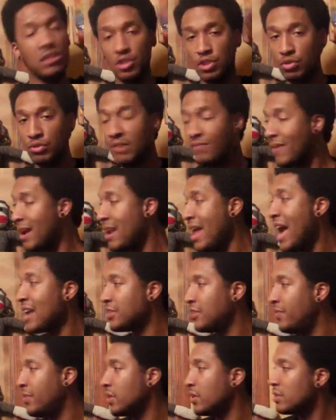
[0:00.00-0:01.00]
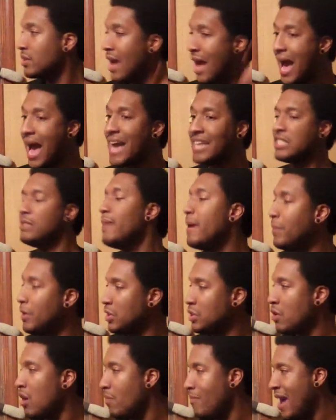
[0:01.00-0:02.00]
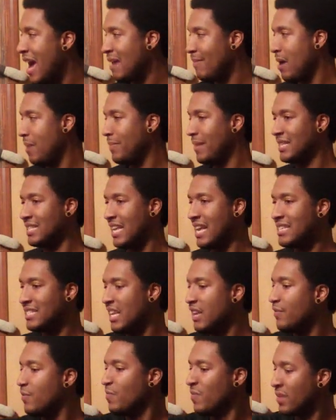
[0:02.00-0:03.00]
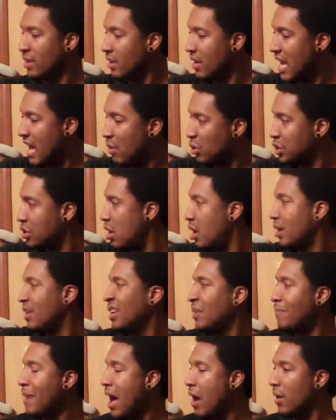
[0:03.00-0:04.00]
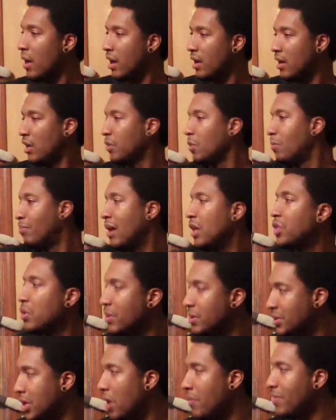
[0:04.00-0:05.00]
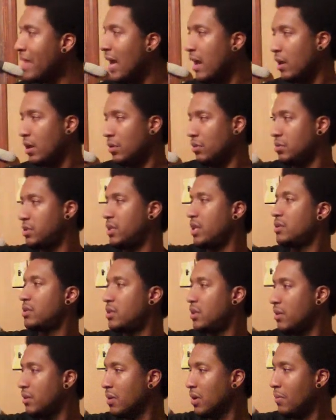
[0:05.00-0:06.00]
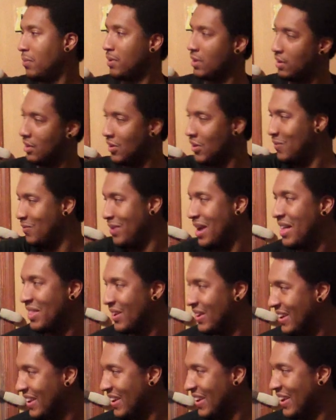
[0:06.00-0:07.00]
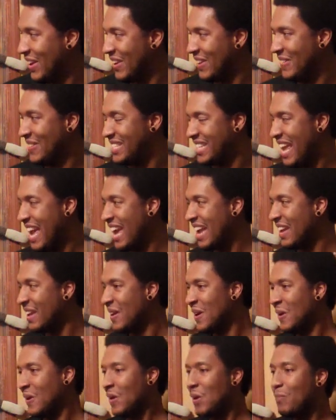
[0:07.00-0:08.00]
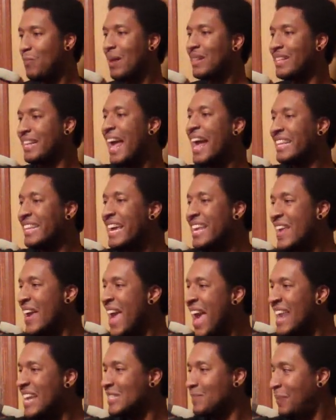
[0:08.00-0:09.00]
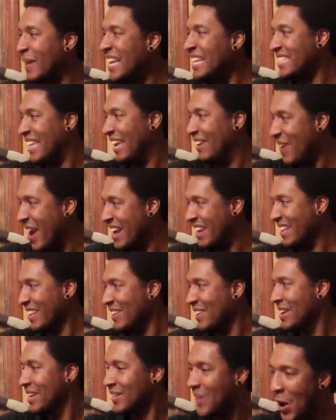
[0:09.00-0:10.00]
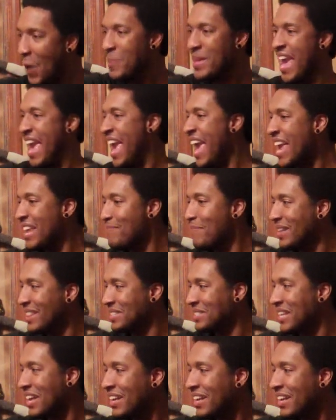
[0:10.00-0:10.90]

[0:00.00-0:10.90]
into Street Fighter action figures. I should be able to talk bad about them. as if I was talking about a little brother or something. Not a little sister, but a little brother. You know what I'm saying? Little brother, goddamn, your head is peasy, right? Comb your head, mother